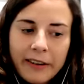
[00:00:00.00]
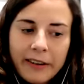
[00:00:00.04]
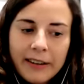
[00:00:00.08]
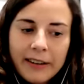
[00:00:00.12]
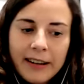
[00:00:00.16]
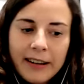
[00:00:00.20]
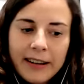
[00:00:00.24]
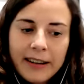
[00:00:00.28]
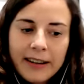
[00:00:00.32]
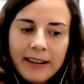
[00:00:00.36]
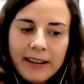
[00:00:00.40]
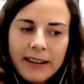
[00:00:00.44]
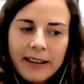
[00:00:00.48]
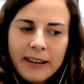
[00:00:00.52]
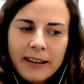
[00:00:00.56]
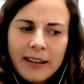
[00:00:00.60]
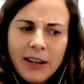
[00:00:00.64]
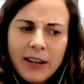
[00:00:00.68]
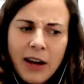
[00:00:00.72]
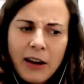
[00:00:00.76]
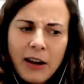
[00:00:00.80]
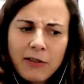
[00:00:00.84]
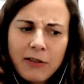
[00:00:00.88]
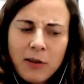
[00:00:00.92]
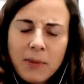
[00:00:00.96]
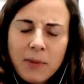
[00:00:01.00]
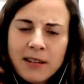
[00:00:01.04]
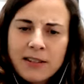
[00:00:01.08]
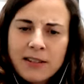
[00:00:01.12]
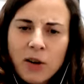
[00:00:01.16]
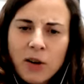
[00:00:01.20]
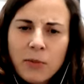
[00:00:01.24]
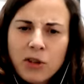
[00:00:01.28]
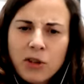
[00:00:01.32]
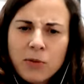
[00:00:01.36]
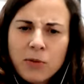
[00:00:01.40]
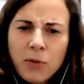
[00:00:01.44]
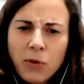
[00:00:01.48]
Like, you have to be so
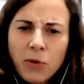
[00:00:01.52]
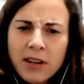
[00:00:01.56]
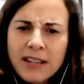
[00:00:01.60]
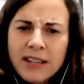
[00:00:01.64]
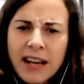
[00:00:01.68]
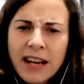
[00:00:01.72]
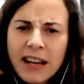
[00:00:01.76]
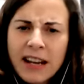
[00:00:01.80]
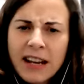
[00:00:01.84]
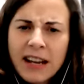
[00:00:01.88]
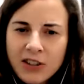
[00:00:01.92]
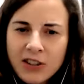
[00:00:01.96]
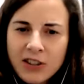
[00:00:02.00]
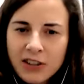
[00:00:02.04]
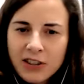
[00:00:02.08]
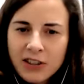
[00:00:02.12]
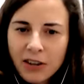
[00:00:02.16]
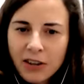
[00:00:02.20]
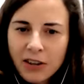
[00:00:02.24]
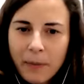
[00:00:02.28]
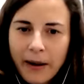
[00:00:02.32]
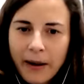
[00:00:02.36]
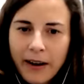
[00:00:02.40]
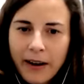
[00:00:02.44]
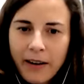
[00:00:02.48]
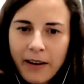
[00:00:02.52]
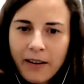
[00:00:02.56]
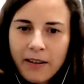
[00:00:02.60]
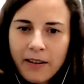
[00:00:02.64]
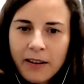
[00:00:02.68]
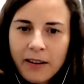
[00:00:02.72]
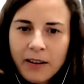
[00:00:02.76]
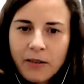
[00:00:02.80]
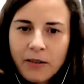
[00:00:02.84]
much more intentional about